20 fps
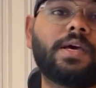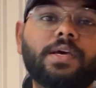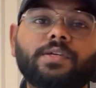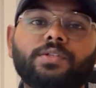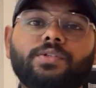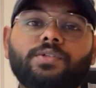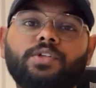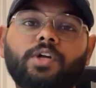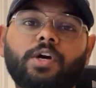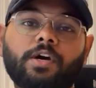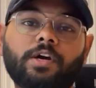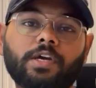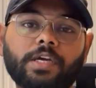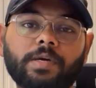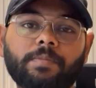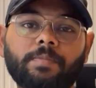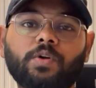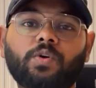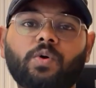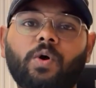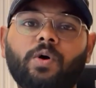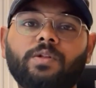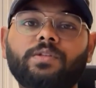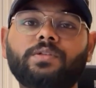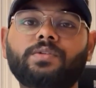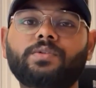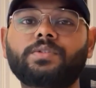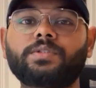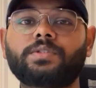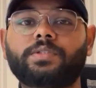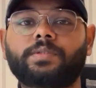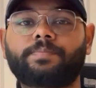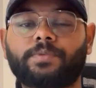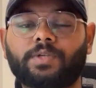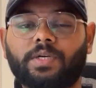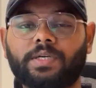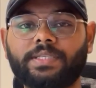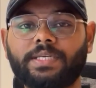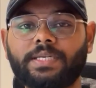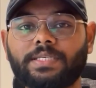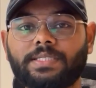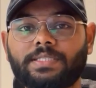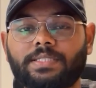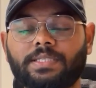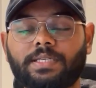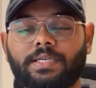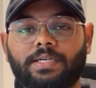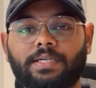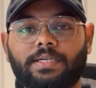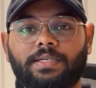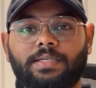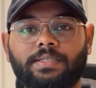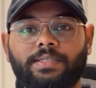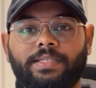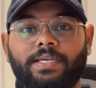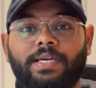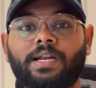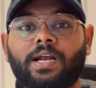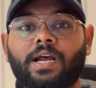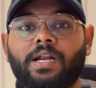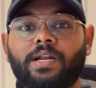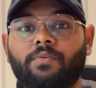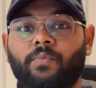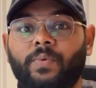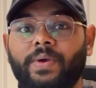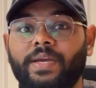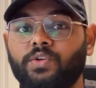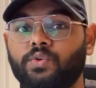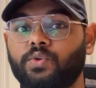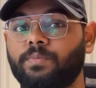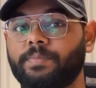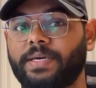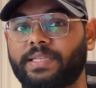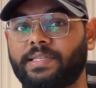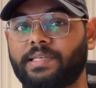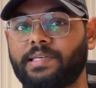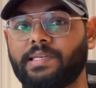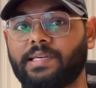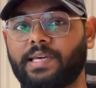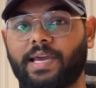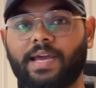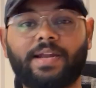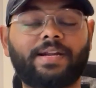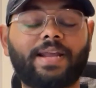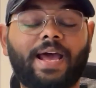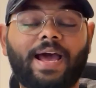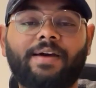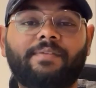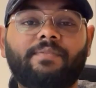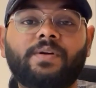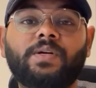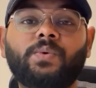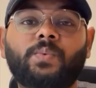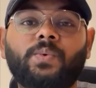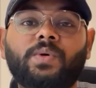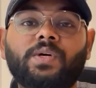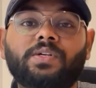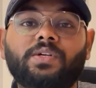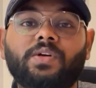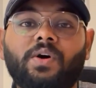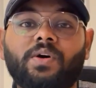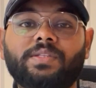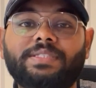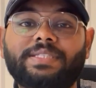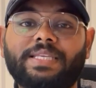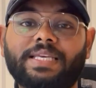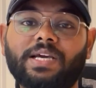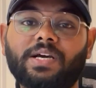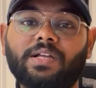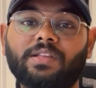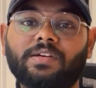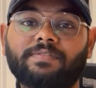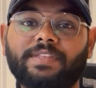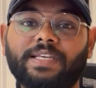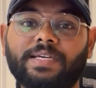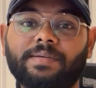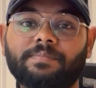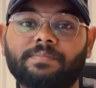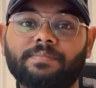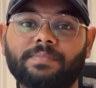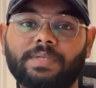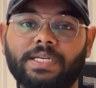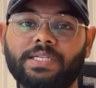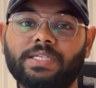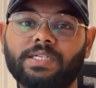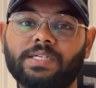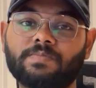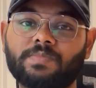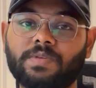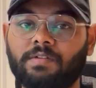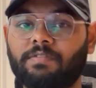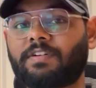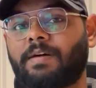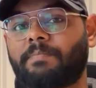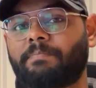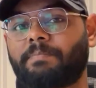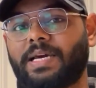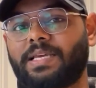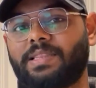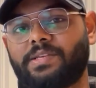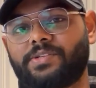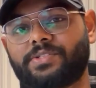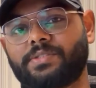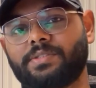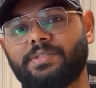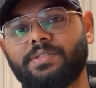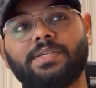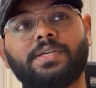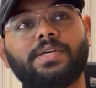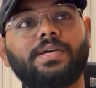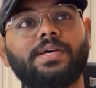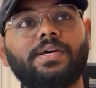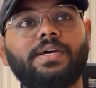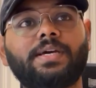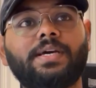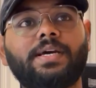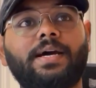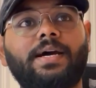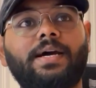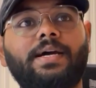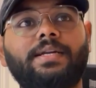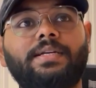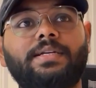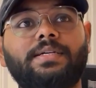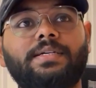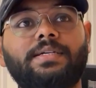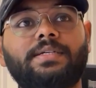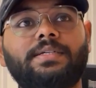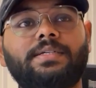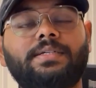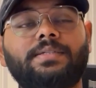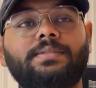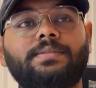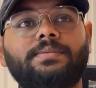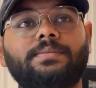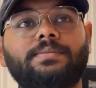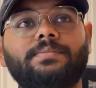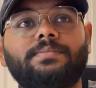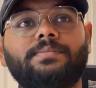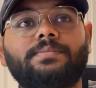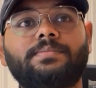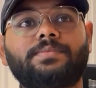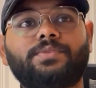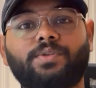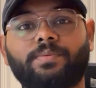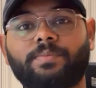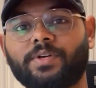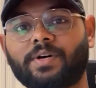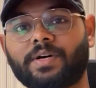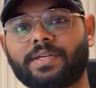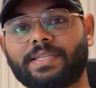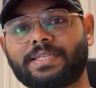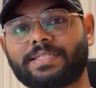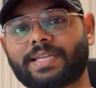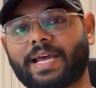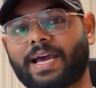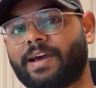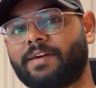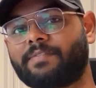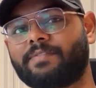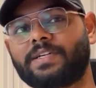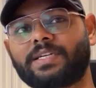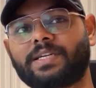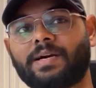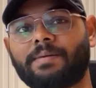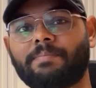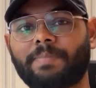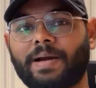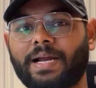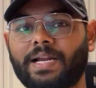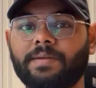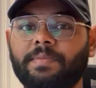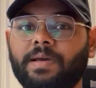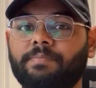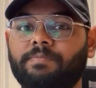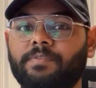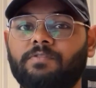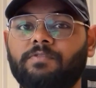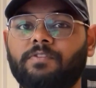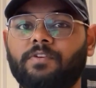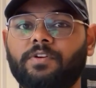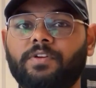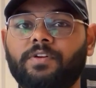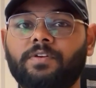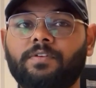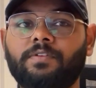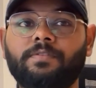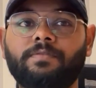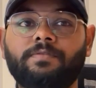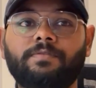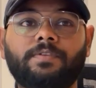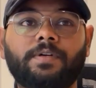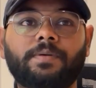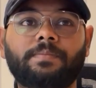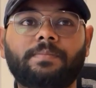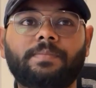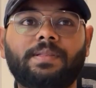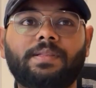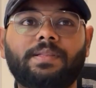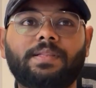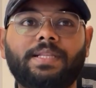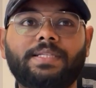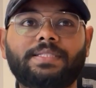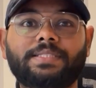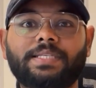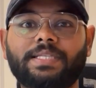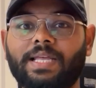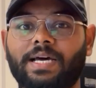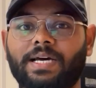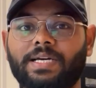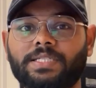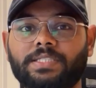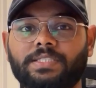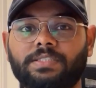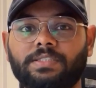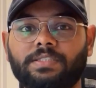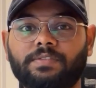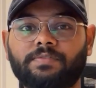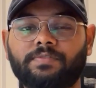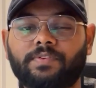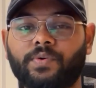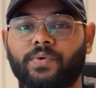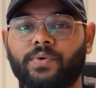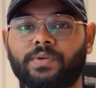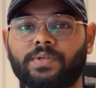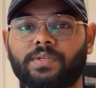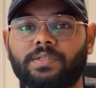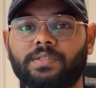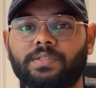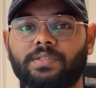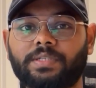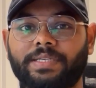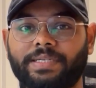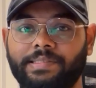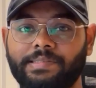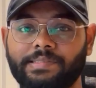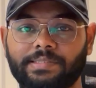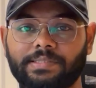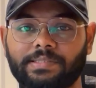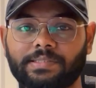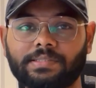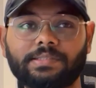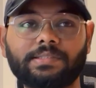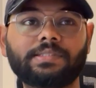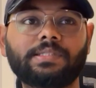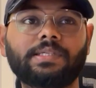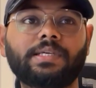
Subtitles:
So talking about all those projects, there are way too many, and I haven't worked on single of them in terms of compilation. And to be honest, I haven't compiled my portfolio from, let's say, last 4 years.